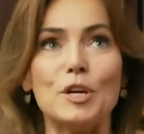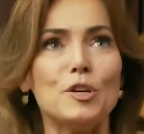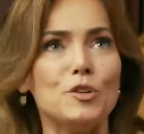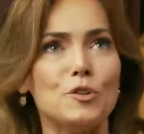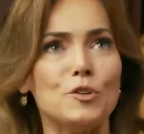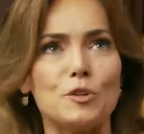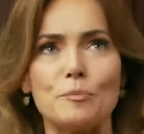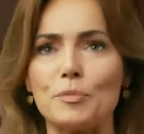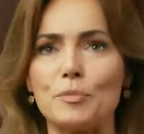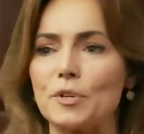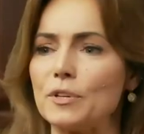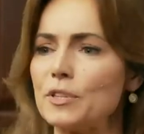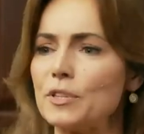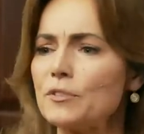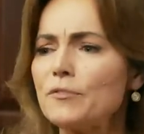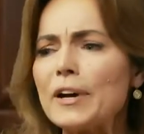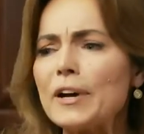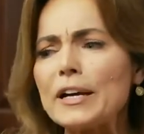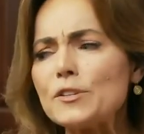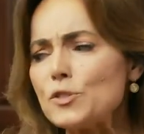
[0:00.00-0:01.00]
You can put it in
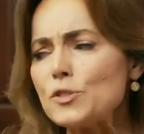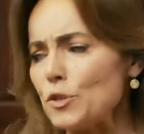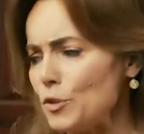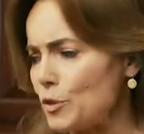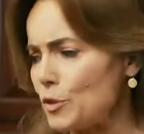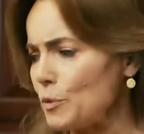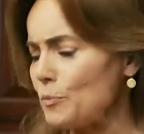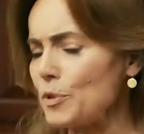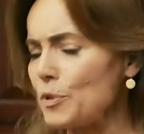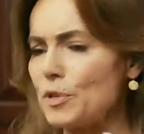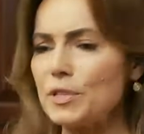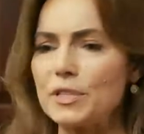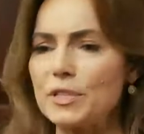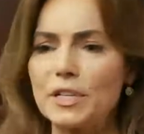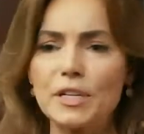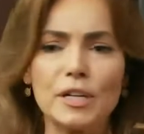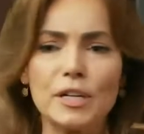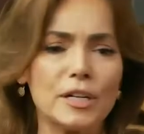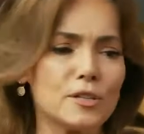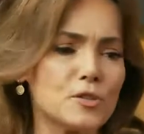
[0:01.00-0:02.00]
the visor. You can put it in
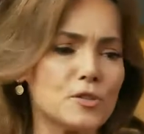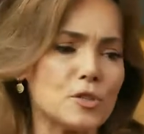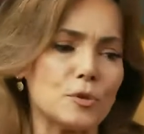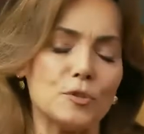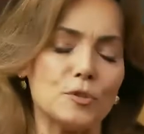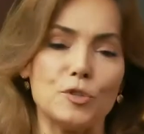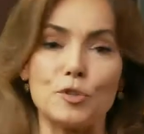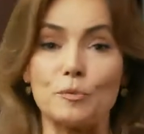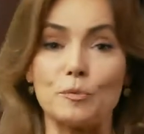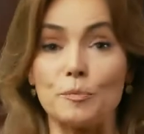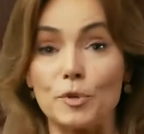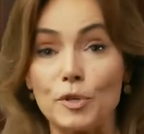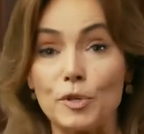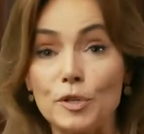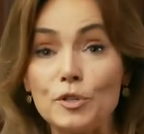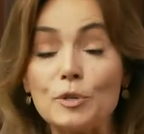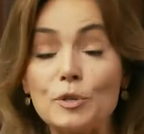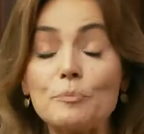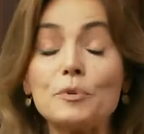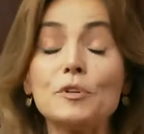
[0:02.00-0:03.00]
the console. You can put
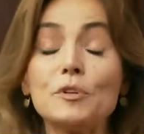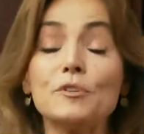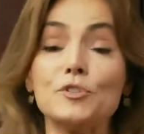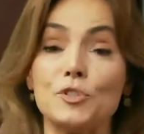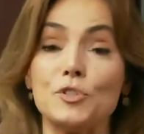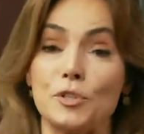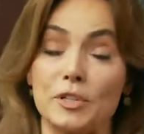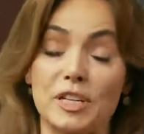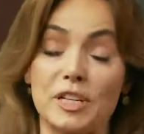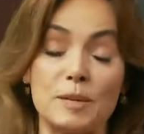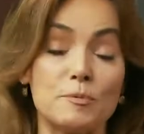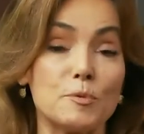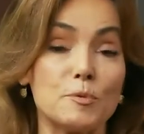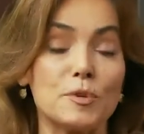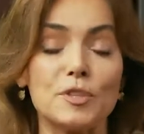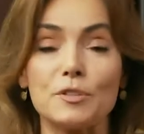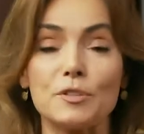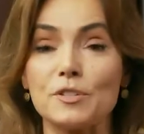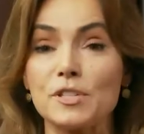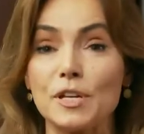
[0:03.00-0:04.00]
it in your purse. You can keep it
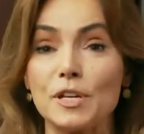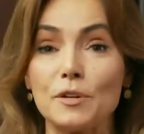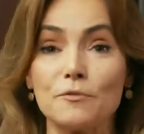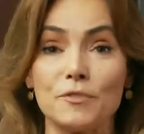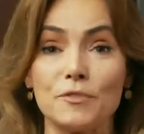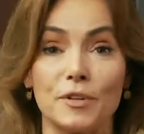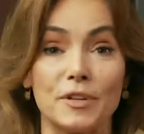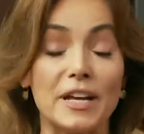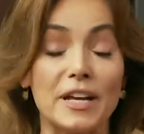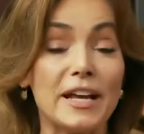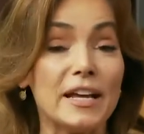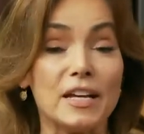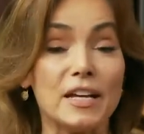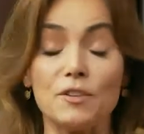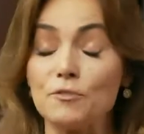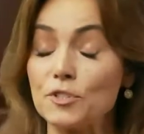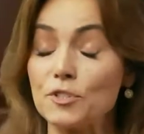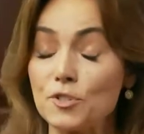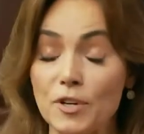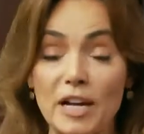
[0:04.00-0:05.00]
with your cell phone.
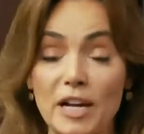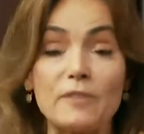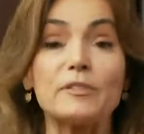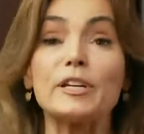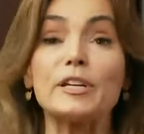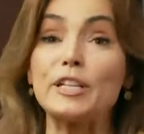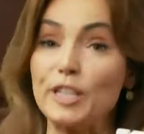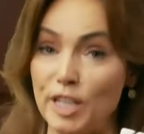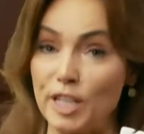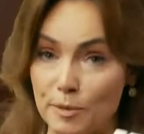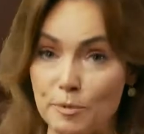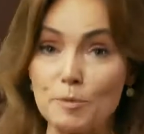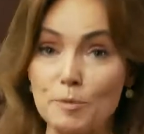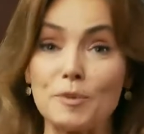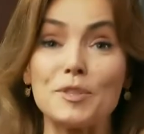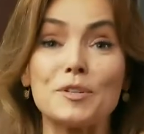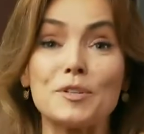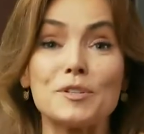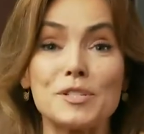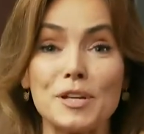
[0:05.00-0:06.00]
If you're traveling, keep it
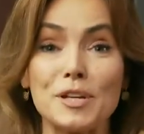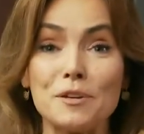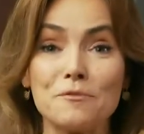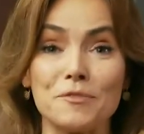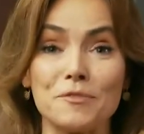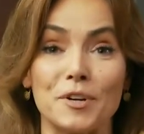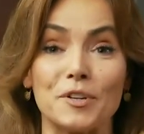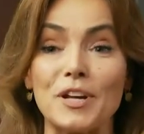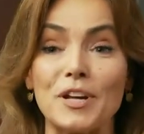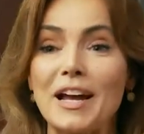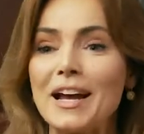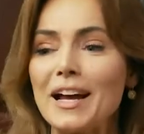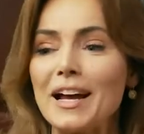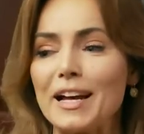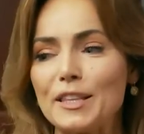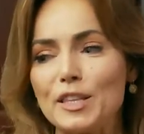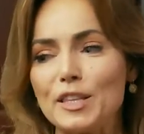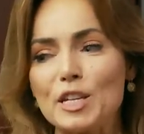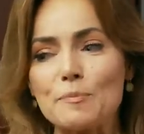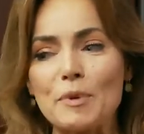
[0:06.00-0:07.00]
with your cell phone.
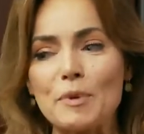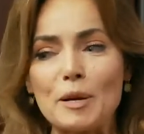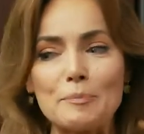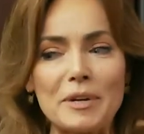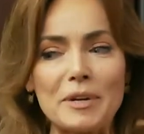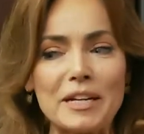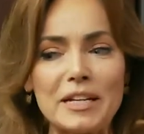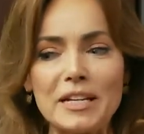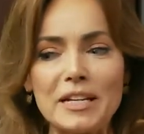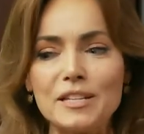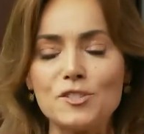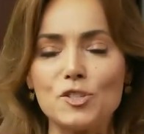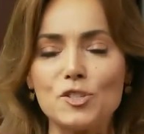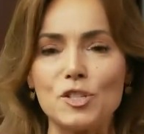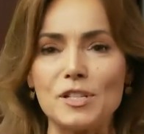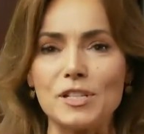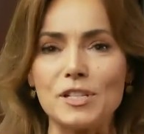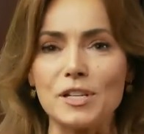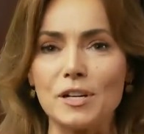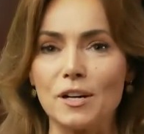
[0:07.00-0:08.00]
I think about my niece.
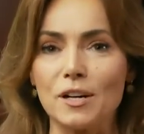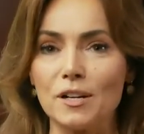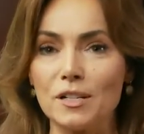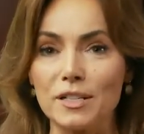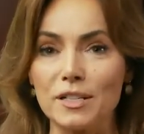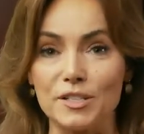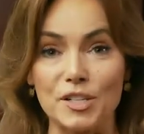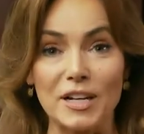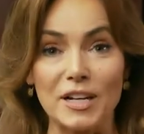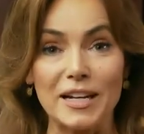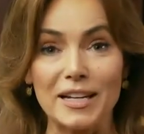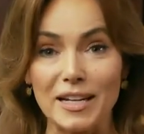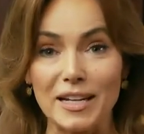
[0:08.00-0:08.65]
She's in college.